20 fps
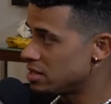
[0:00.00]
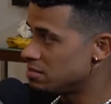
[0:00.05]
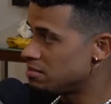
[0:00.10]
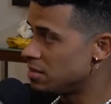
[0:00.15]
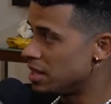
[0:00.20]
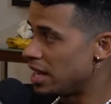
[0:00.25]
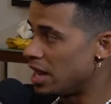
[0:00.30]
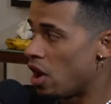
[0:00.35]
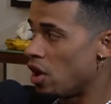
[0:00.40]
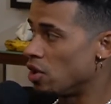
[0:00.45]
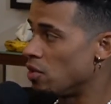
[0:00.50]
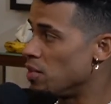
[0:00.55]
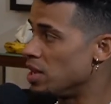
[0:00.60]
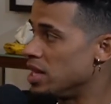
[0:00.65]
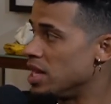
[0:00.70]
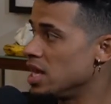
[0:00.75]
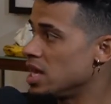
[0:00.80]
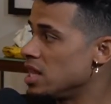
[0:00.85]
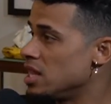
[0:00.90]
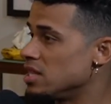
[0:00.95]
and on a
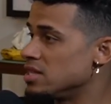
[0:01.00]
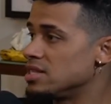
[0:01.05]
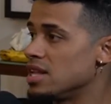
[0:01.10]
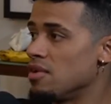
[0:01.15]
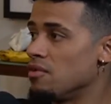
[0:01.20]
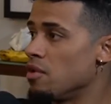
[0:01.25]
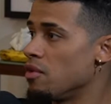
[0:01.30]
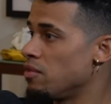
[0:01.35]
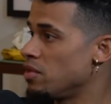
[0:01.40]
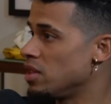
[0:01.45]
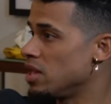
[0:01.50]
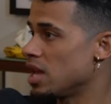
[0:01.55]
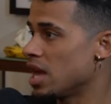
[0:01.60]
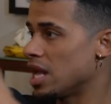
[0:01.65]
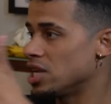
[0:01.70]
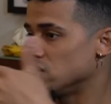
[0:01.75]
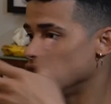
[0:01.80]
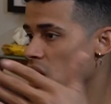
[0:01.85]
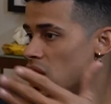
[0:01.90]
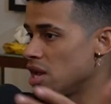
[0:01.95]
ridiculous level. If you look
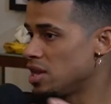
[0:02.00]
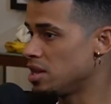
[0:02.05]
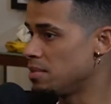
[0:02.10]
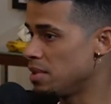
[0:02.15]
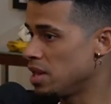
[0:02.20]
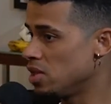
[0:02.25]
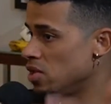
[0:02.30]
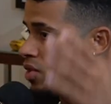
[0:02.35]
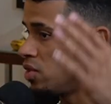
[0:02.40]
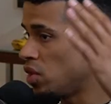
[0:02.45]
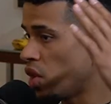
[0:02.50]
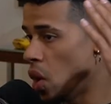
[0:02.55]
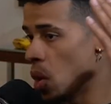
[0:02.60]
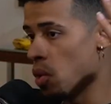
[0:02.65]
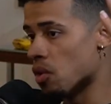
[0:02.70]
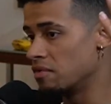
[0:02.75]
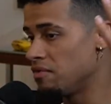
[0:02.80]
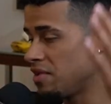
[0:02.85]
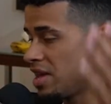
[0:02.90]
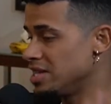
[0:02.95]
at Charli D'Amelio,
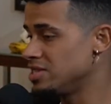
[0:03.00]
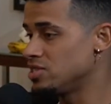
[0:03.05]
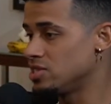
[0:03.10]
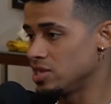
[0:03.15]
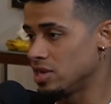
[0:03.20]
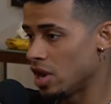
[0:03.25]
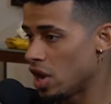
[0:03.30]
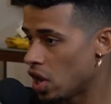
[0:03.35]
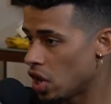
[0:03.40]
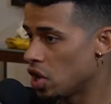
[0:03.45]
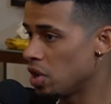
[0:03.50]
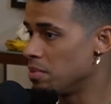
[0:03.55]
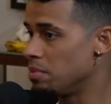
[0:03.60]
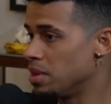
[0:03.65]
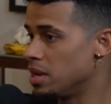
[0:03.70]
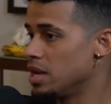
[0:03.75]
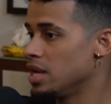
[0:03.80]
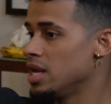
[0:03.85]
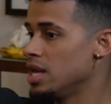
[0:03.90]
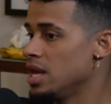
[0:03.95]
no offense to her,
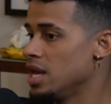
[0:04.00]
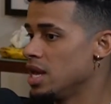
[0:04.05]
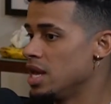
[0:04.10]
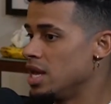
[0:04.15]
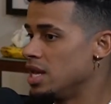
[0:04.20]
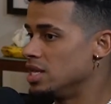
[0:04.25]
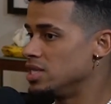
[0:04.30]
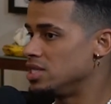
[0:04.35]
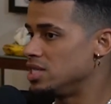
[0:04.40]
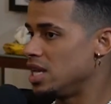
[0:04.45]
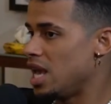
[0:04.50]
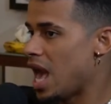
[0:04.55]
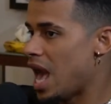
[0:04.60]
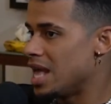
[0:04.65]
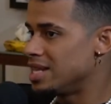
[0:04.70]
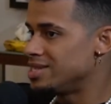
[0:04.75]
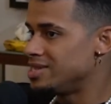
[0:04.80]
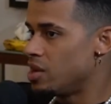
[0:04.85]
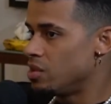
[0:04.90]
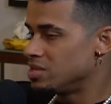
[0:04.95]
but she
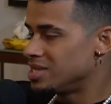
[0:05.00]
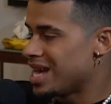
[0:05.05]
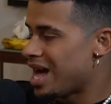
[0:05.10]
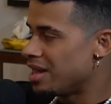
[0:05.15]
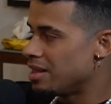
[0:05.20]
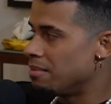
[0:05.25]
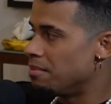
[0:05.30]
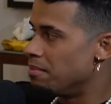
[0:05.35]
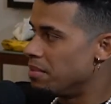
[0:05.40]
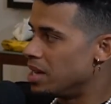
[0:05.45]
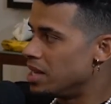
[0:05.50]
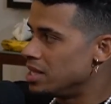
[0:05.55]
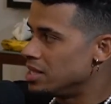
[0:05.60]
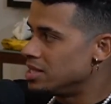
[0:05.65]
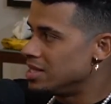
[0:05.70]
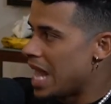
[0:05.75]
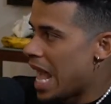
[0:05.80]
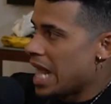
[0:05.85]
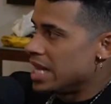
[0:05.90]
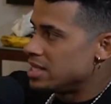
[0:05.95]
has no talent
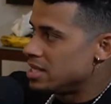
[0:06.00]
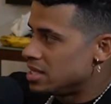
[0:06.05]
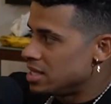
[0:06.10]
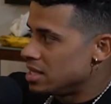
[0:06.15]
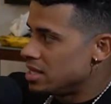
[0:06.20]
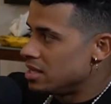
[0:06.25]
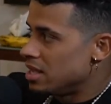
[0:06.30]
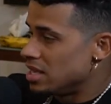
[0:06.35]
but dancing.